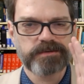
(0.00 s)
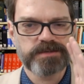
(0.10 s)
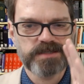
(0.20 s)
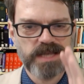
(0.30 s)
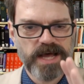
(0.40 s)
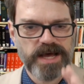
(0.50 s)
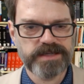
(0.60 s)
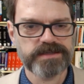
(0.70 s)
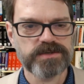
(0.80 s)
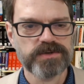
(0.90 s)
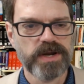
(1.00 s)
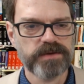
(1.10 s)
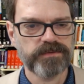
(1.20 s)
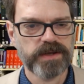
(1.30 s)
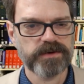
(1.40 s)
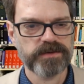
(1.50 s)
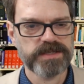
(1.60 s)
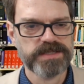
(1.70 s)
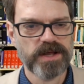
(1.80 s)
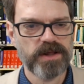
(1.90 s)
slides, trying to figure
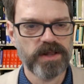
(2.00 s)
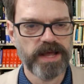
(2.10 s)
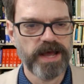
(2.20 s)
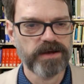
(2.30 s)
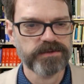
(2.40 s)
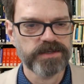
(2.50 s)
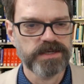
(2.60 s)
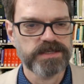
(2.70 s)
this all out.